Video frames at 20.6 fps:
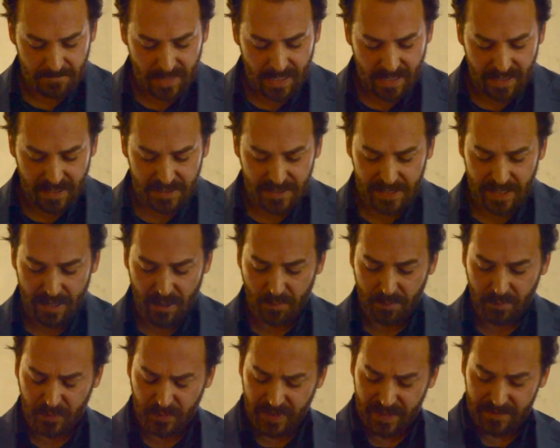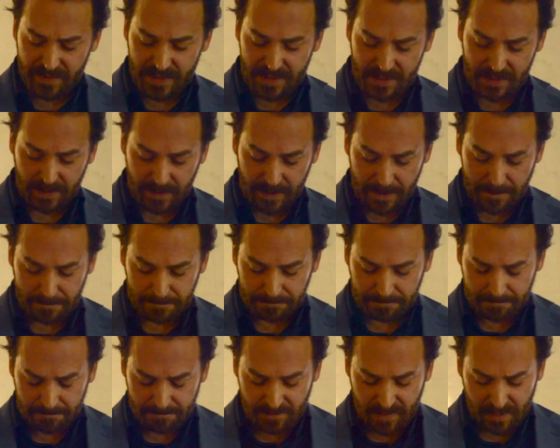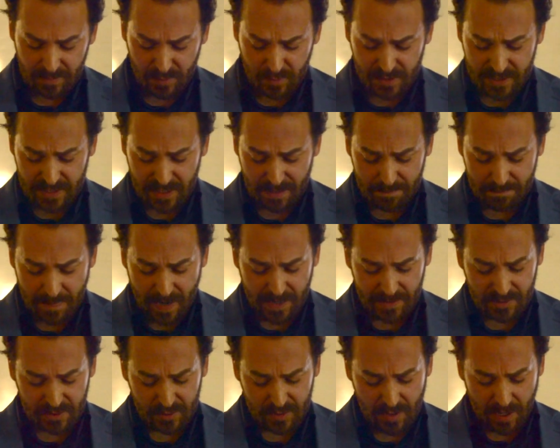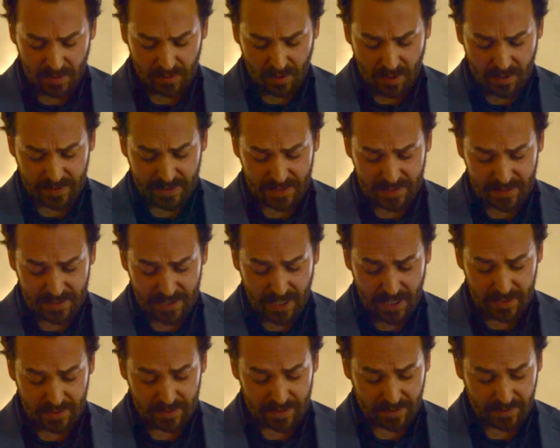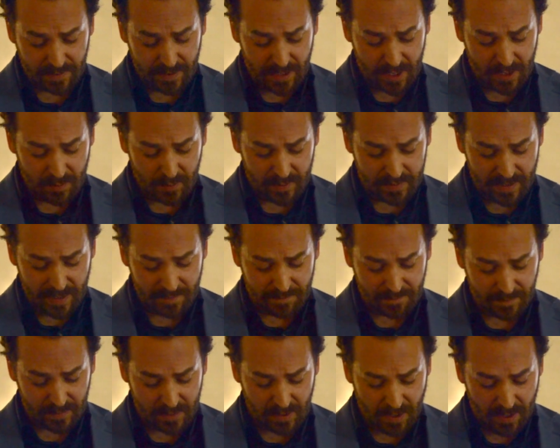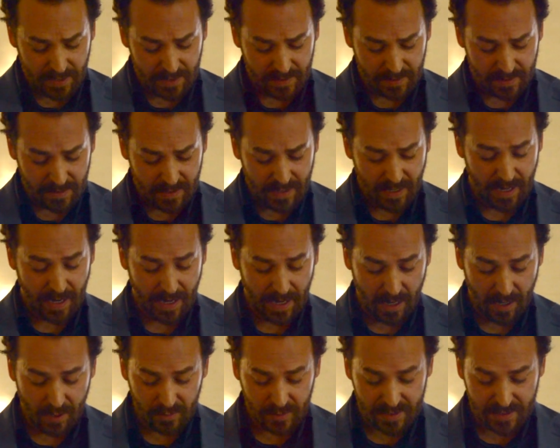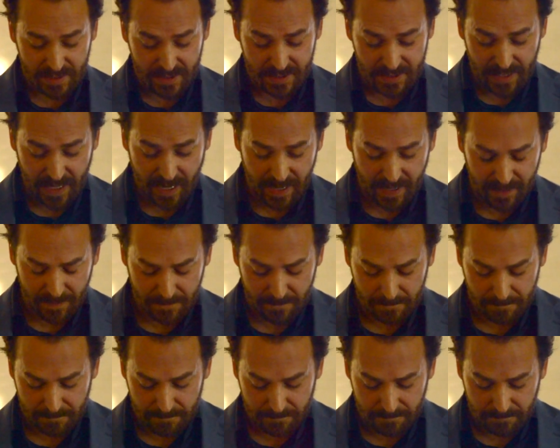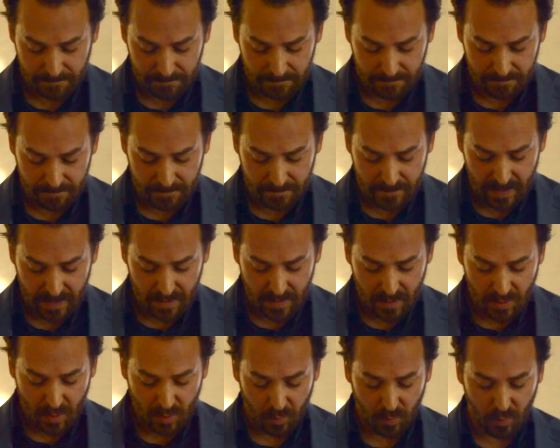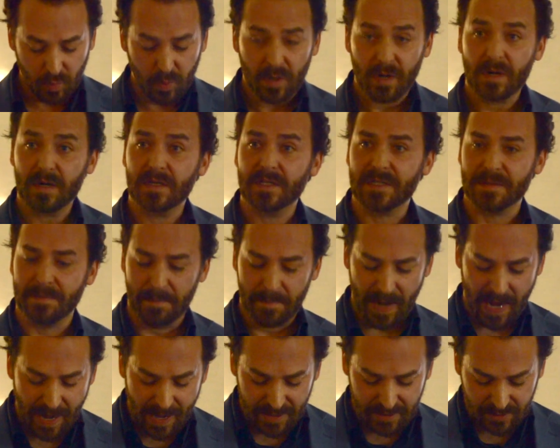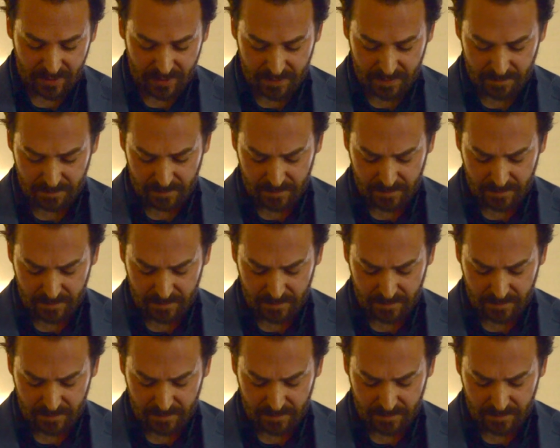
As set out previously, Lewis said, men do not long continue to think what they have forgotten how to say. Words matter.